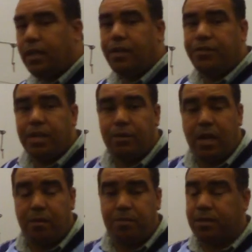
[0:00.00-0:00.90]
And then what
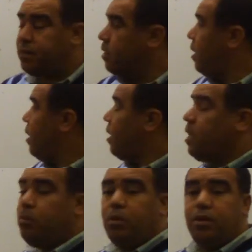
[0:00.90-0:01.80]
happens?
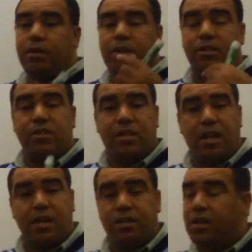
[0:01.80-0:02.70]
It will
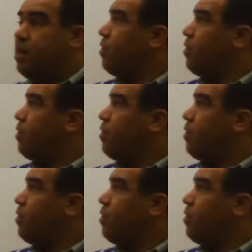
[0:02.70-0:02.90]
reconstruct